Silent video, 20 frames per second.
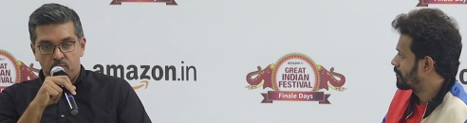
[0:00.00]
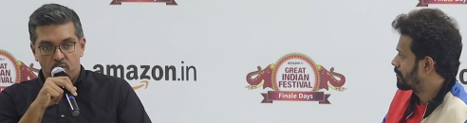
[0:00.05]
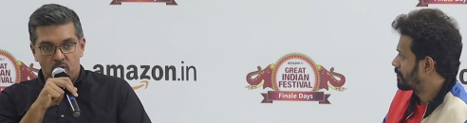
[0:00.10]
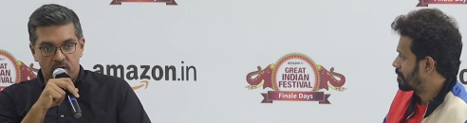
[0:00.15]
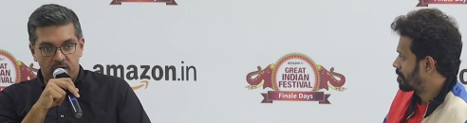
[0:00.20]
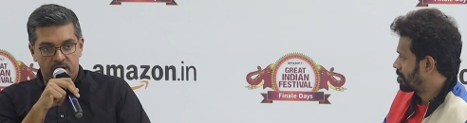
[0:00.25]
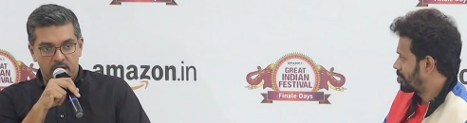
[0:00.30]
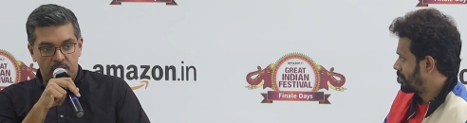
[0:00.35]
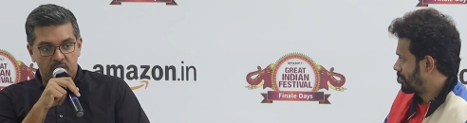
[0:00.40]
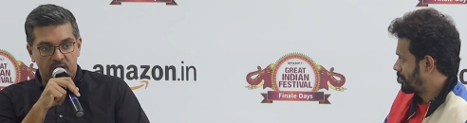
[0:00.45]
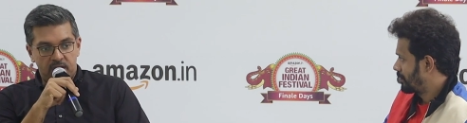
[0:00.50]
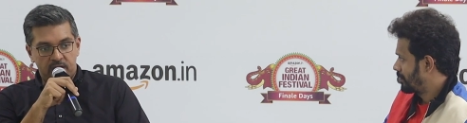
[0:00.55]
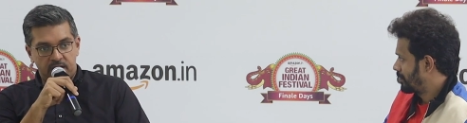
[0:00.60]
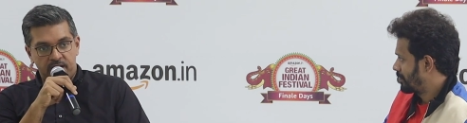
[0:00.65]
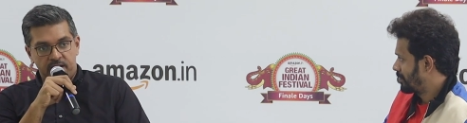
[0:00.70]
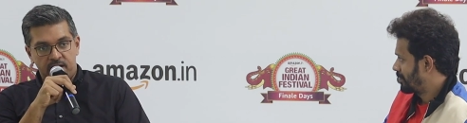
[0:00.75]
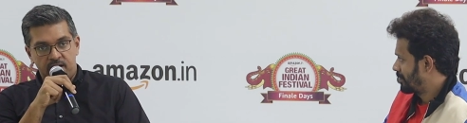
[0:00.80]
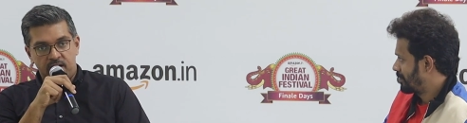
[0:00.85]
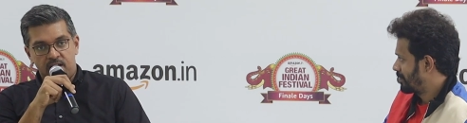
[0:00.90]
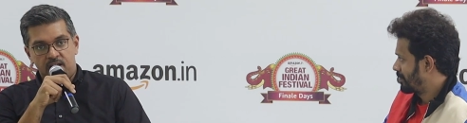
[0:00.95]
Speaker 1: important
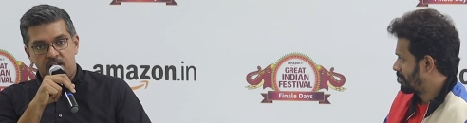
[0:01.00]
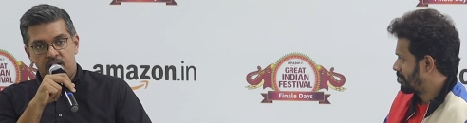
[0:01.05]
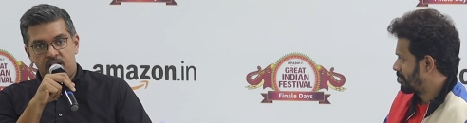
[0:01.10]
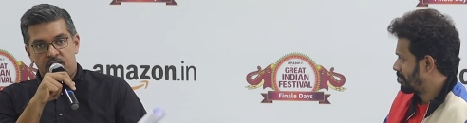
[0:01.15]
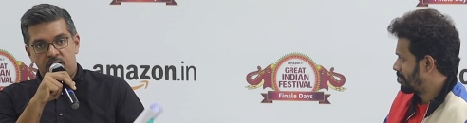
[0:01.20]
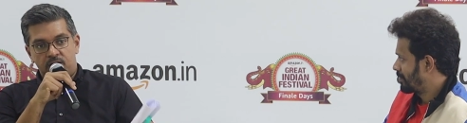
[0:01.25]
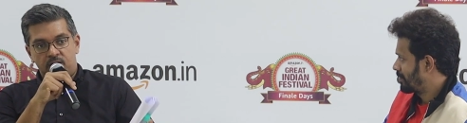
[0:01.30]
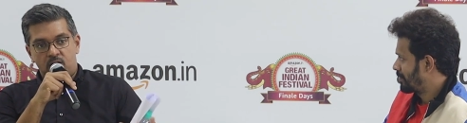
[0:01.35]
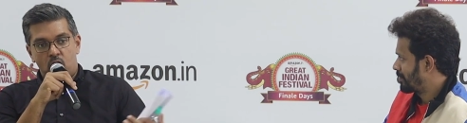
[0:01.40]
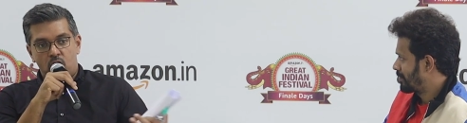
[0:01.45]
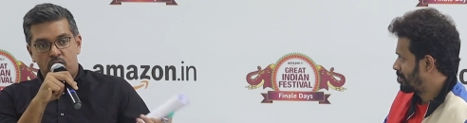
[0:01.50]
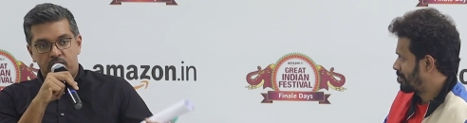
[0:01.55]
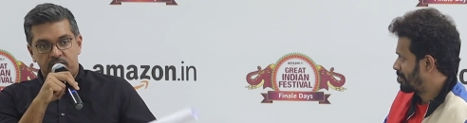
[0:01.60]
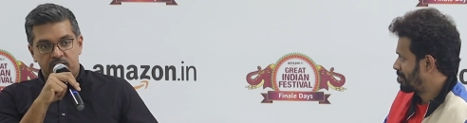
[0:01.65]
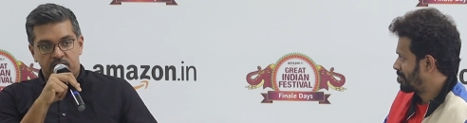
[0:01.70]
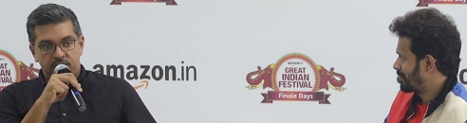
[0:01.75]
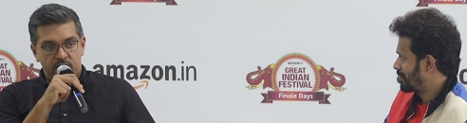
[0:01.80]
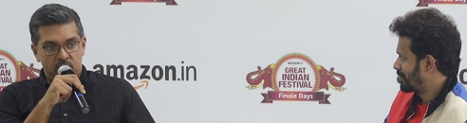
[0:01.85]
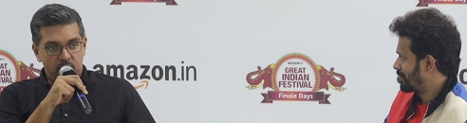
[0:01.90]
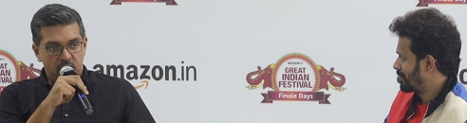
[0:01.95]
market,
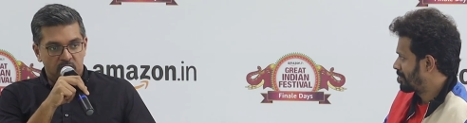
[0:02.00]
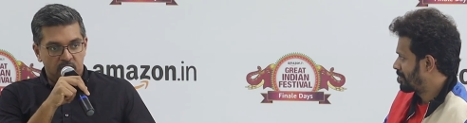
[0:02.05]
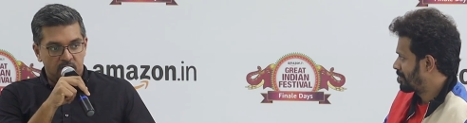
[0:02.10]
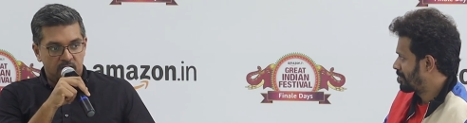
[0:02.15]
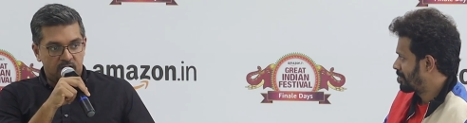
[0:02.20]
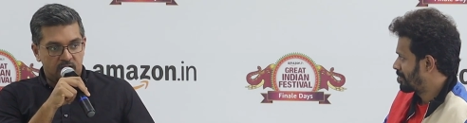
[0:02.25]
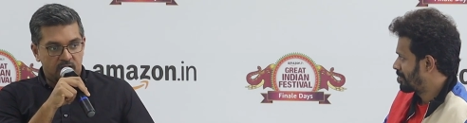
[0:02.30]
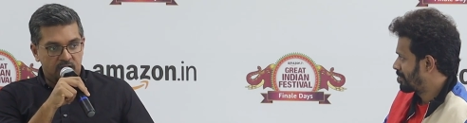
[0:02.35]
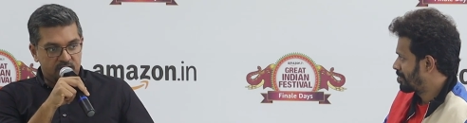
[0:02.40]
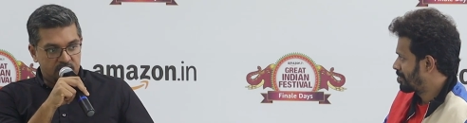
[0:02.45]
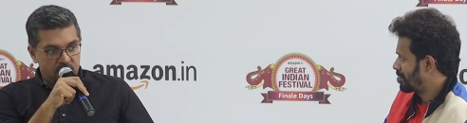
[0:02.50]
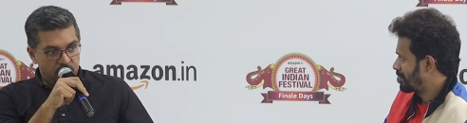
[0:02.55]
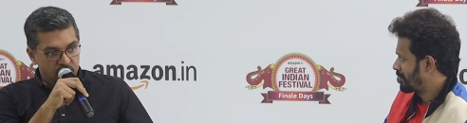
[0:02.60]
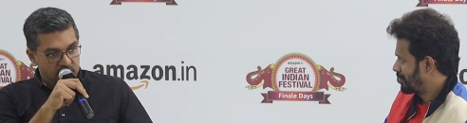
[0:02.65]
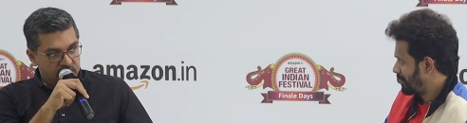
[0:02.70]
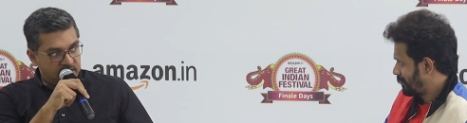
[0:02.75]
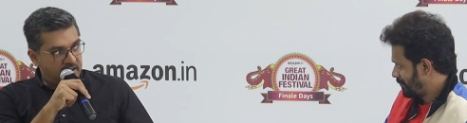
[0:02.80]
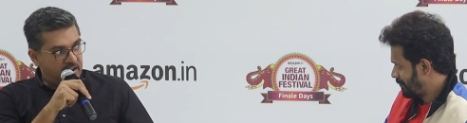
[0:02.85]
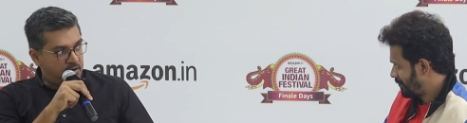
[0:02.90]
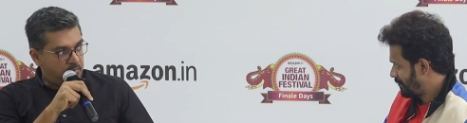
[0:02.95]
not just from a
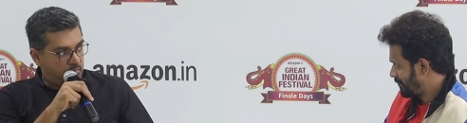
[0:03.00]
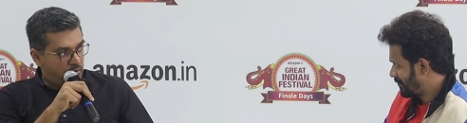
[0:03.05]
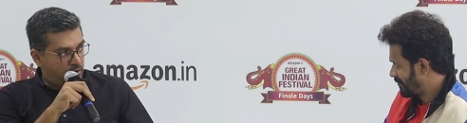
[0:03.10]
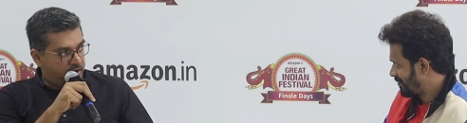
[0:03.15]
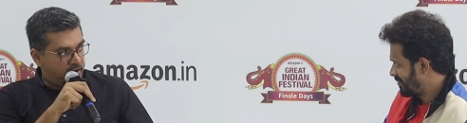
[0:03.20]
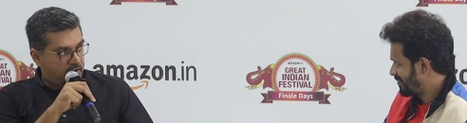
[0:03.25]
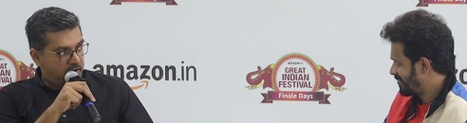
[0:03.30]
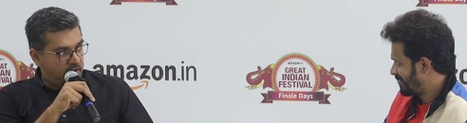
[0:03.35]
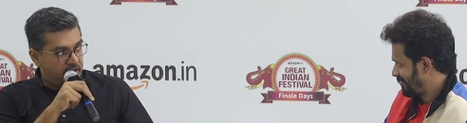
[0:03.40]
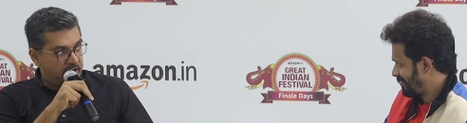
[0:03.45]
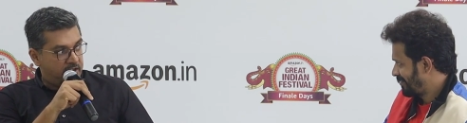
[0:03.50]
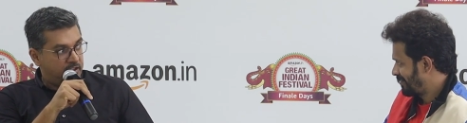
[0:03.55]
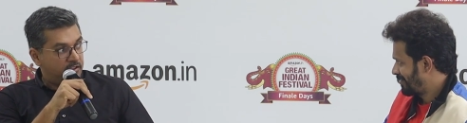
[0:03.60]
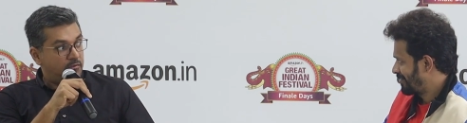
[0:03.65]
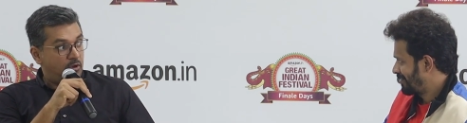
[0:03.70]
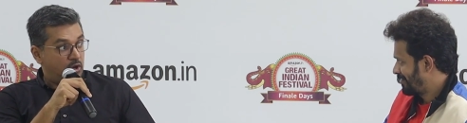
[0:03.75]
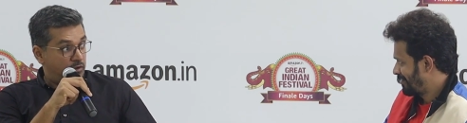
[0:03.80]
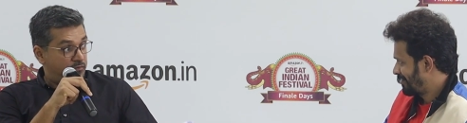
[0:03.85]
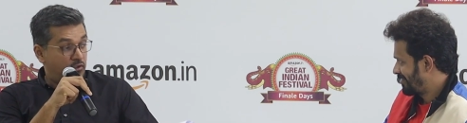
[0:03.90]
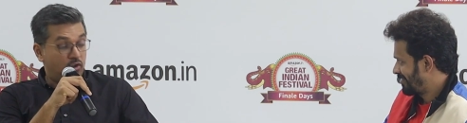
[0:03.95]
customer standpoint. It
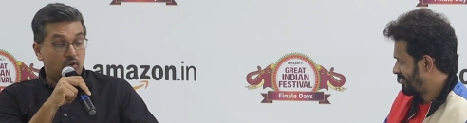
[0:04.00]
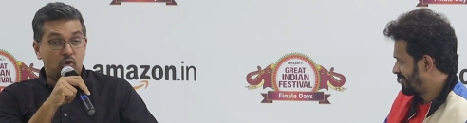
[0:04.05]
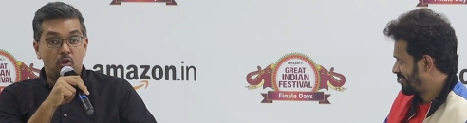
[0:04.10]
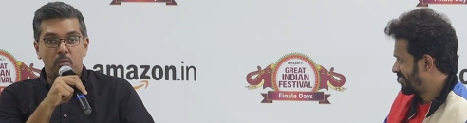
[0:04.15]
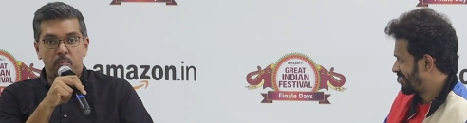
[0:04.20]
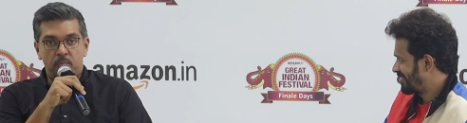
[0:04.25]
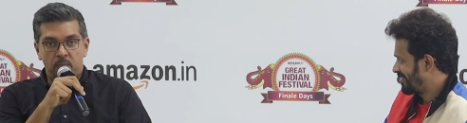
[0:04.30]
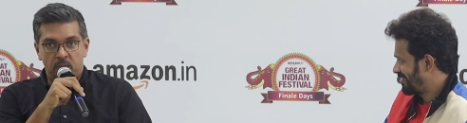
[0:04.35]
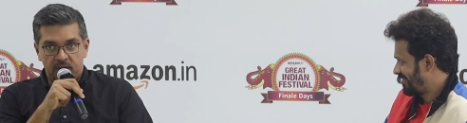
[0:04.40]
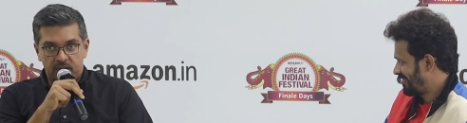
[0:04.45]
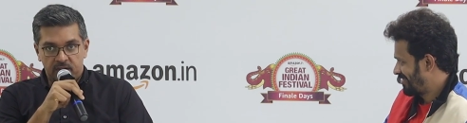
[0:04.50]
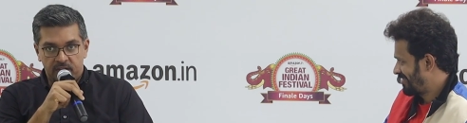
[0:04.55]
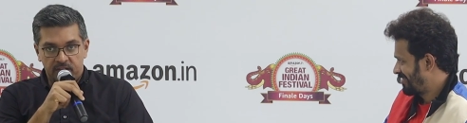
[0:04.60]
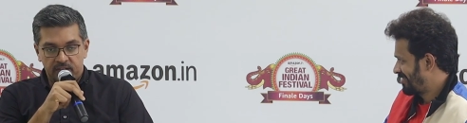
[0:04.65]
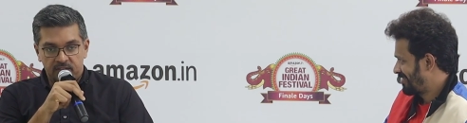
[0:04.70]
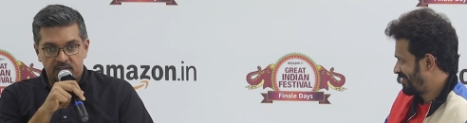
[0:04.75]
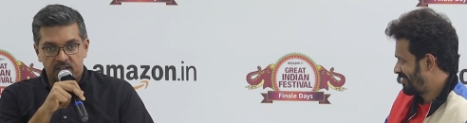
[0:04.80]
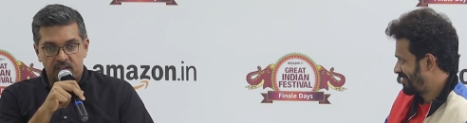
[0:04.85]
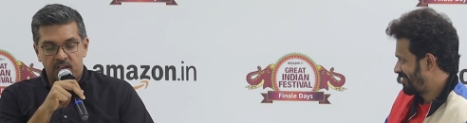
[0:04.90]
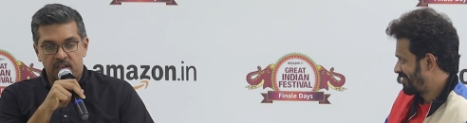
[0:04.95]
is one of the top
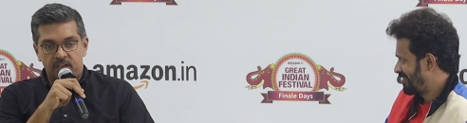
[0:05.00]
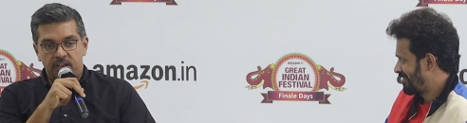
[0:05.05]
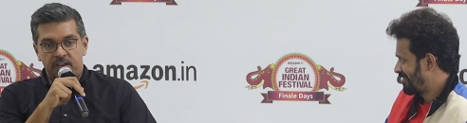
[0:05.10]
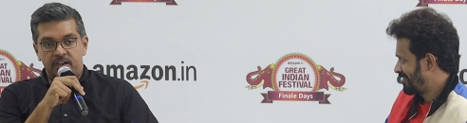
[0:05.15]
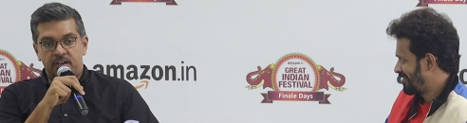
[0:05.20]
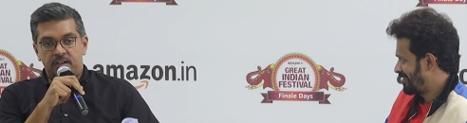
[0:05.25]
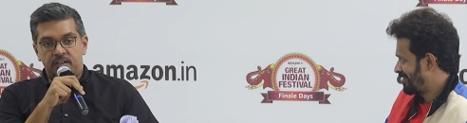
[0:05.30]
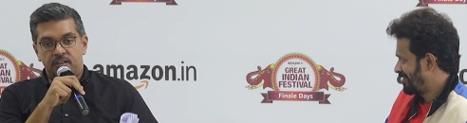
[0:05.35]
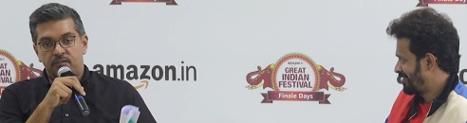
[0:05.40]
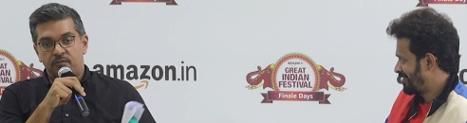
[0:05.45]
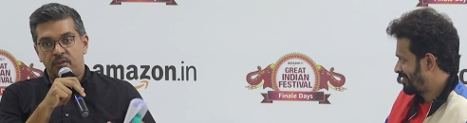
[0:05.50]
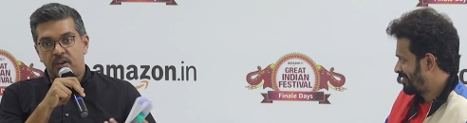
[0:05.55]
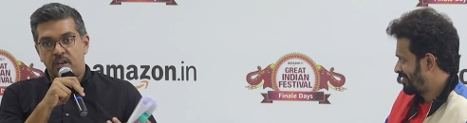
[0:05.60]
markets. It is